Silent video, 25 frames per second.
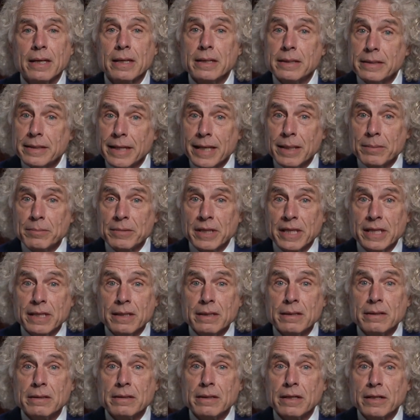
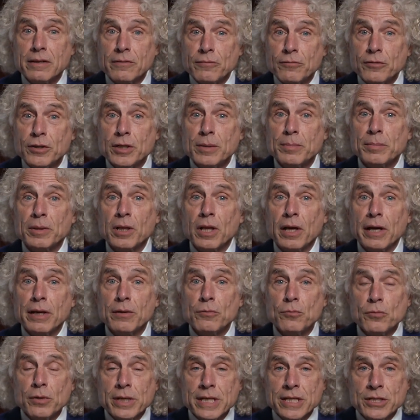namely, that if we apply
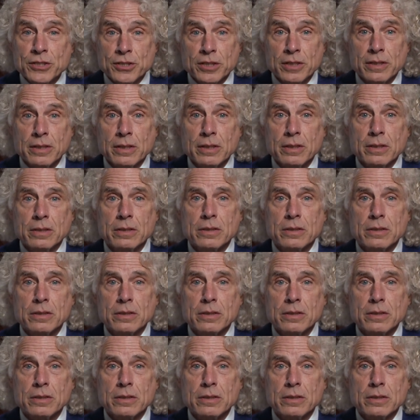reason